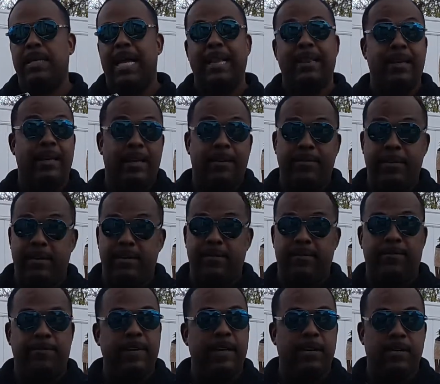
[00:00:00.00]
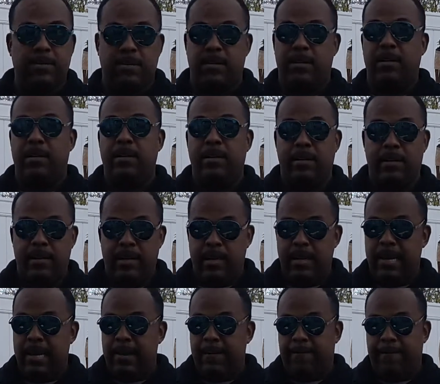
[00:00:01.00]
I love it. Feels good.
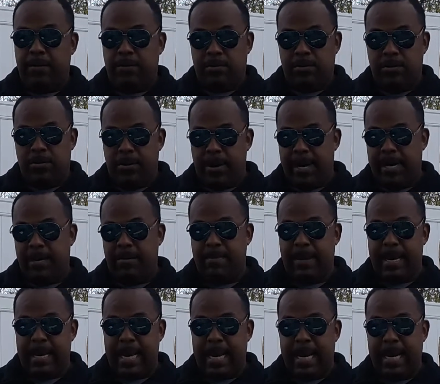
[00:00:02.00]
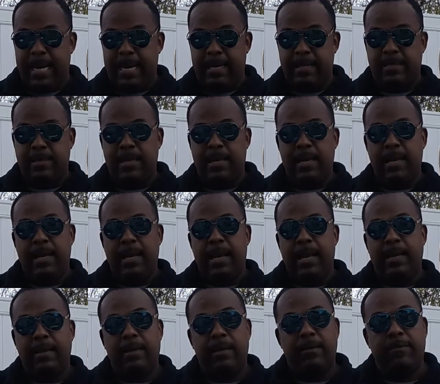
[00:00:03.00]
Feels great in my hands.
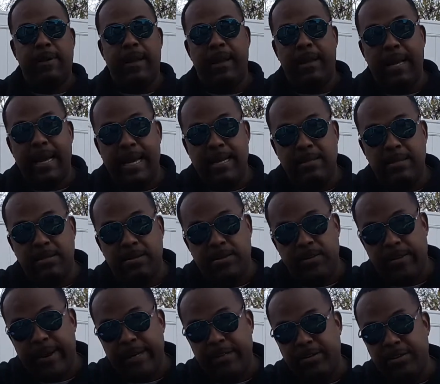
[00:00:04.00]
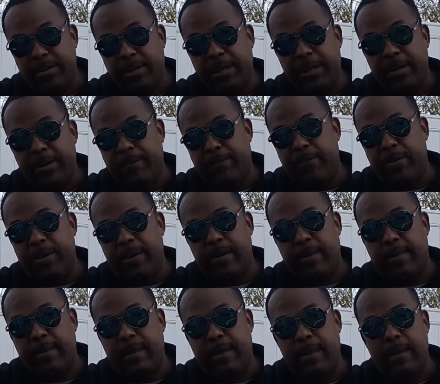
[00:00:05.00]
I love how it has the serration here for your
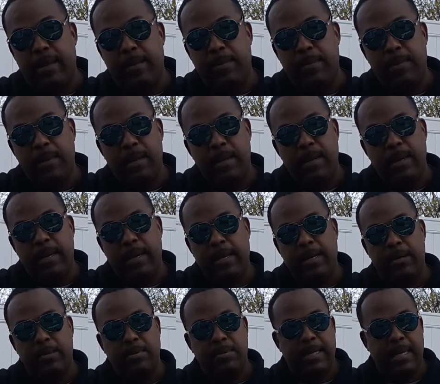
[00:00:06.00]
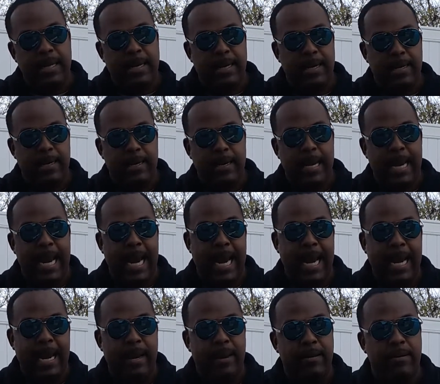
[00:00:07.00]
thumb. You know what I'm saying?
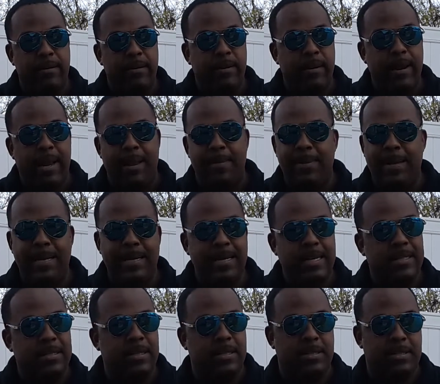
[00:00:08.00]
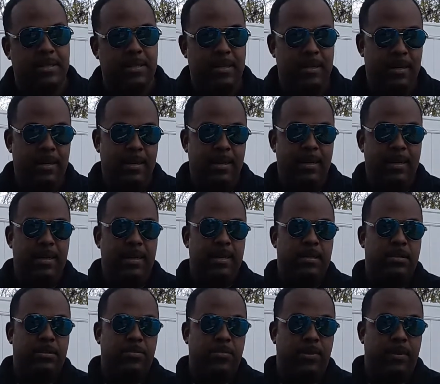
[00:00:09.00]
And I mean, it just
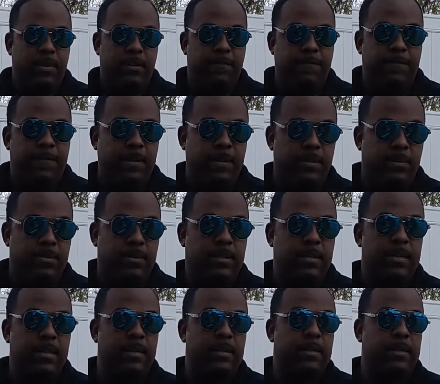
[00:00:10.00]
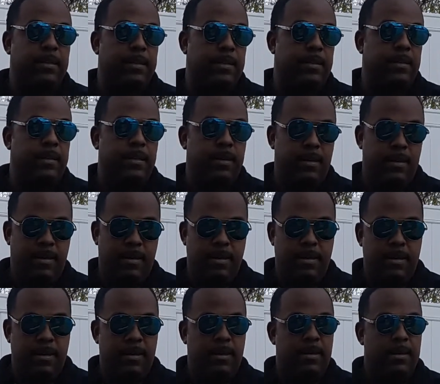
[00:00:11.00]
really feels good
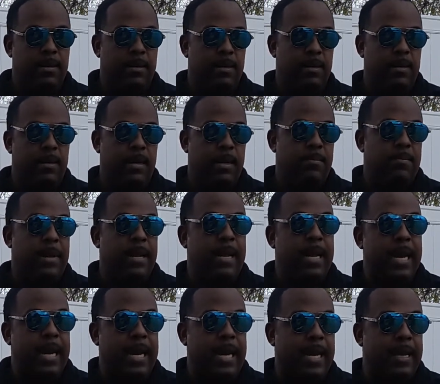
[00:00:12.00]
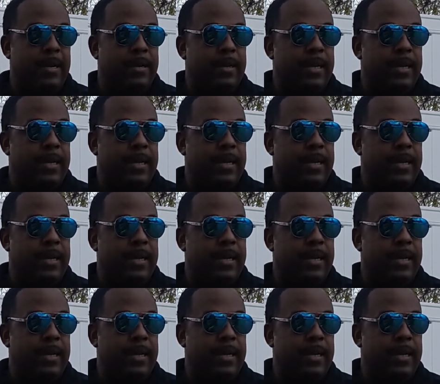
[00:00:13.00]
in my hand.